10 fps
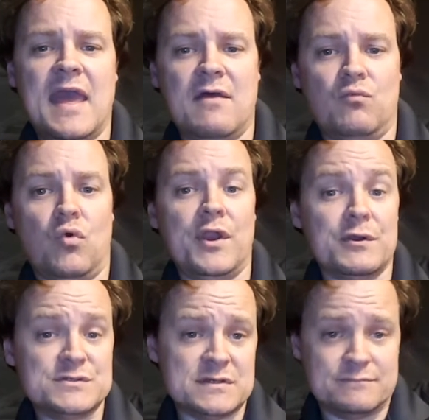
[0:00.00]
had
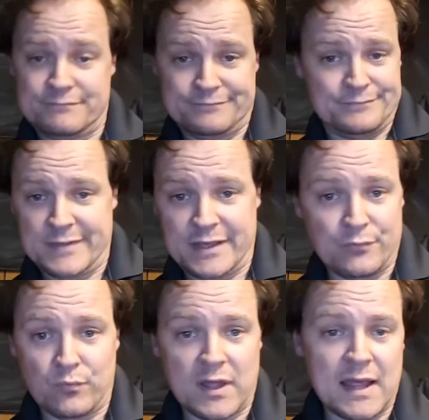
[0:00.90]
Reuters, either
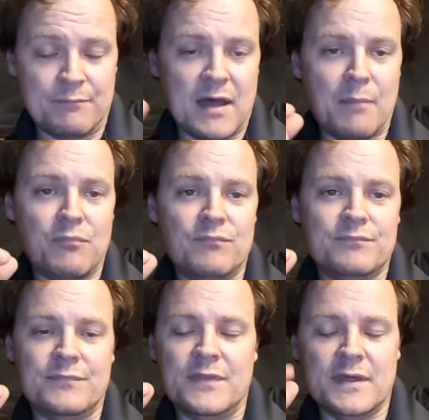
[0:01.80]
one.
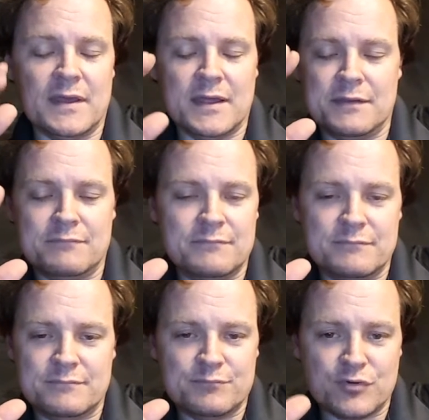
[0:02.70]
The
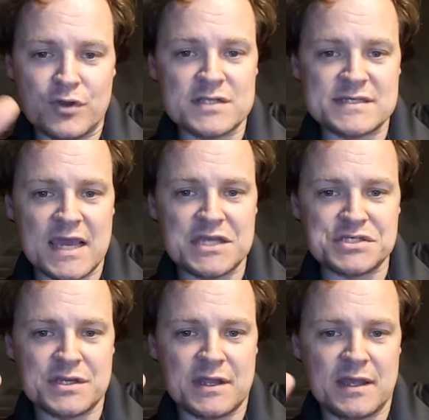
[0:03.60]

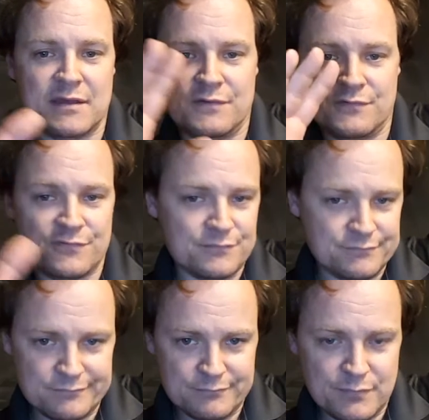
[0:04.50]
pronunciation is
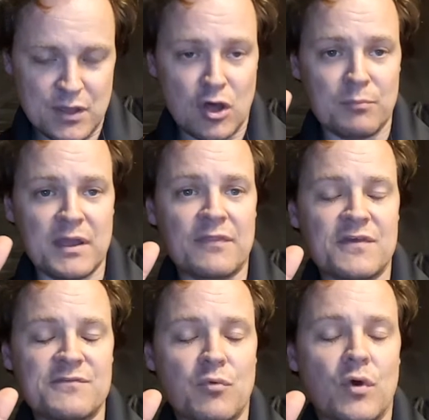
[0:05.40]
beyond me at
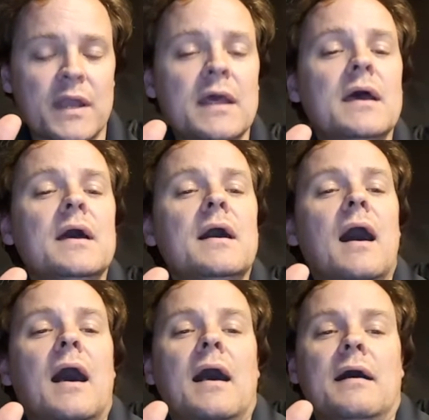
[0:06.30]
this point.
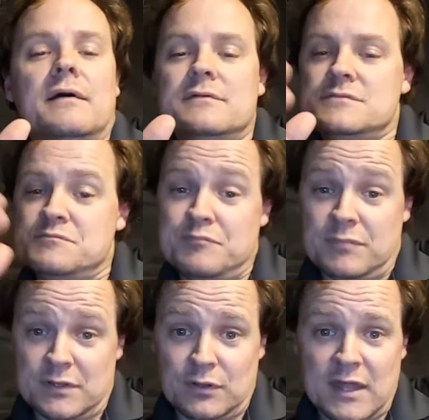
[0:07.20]
A
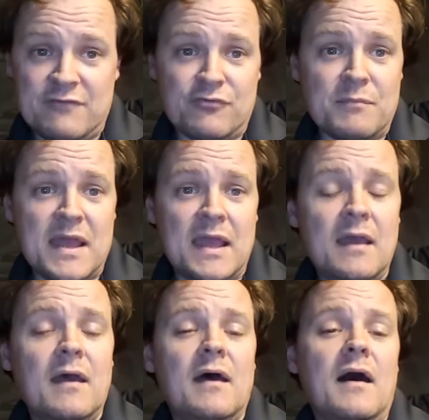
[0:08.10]
little late for me.
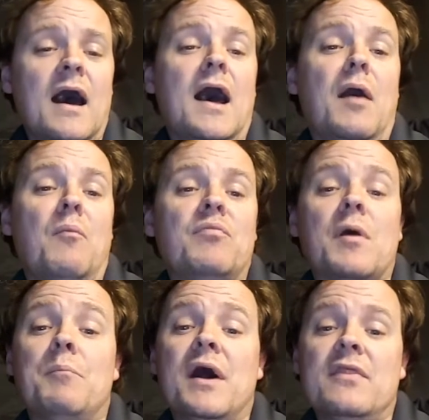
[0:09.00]

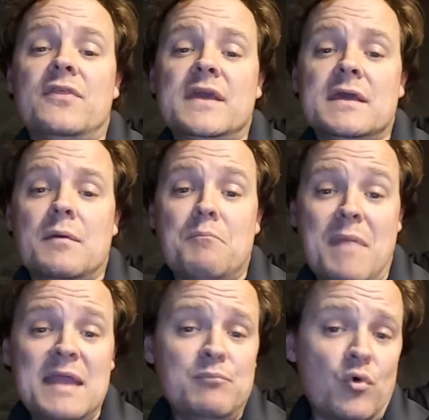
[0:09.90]
But the
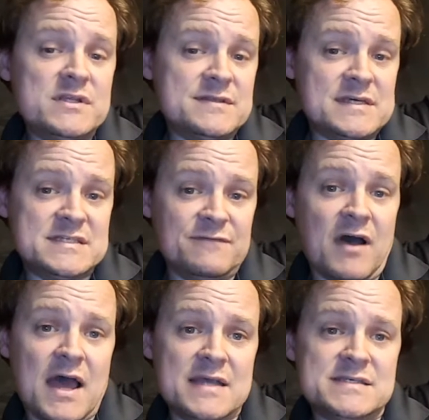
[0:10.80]
main points of this
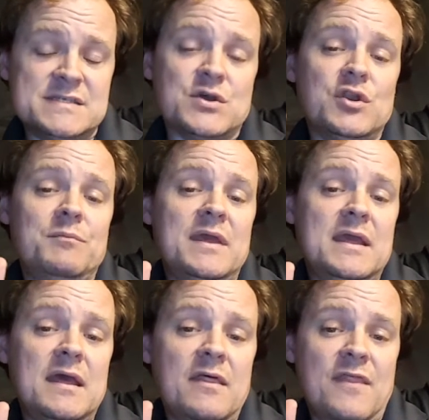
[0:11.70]
device is going to
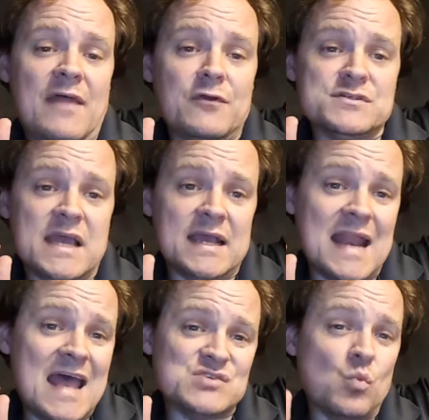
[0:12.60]
be that they're saying it
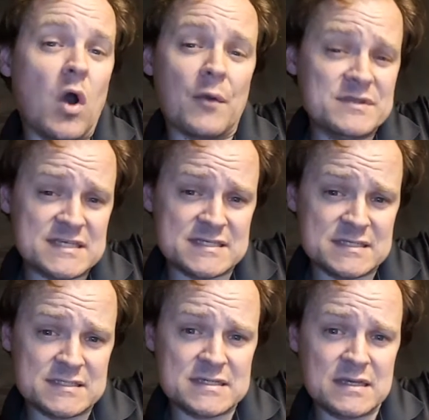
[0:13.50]
has water
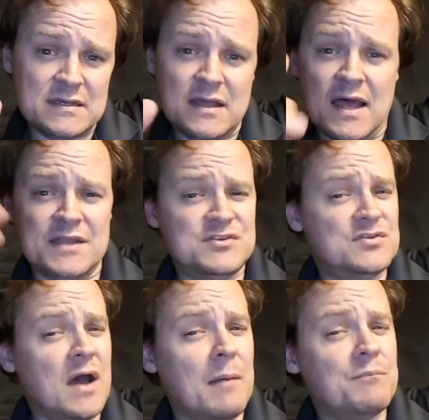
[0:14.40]
resistance.
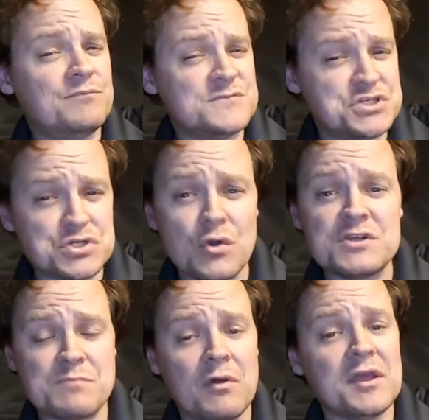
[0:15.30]
I'm sure
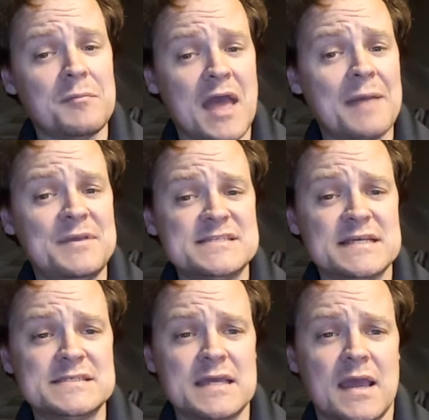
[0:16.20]
it's probably going to be
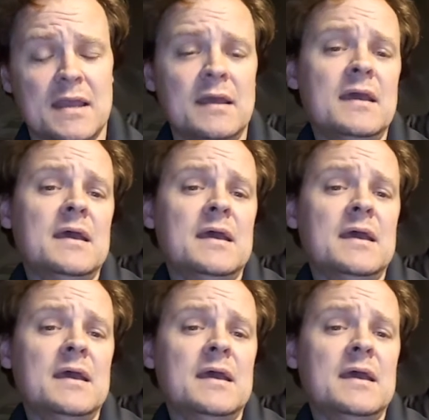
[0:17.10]
IP68.